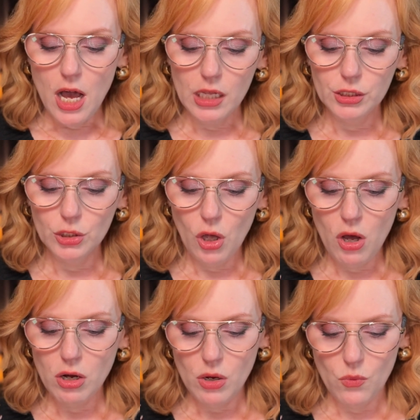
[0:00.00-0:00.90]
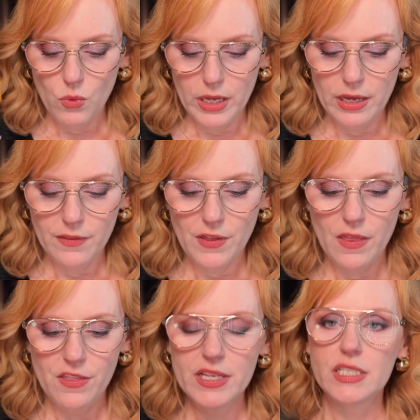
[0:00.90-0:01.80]
along with
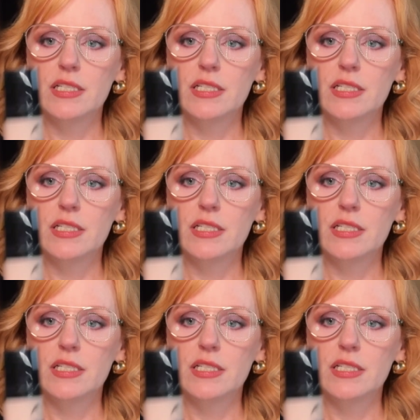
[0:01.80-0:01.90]
this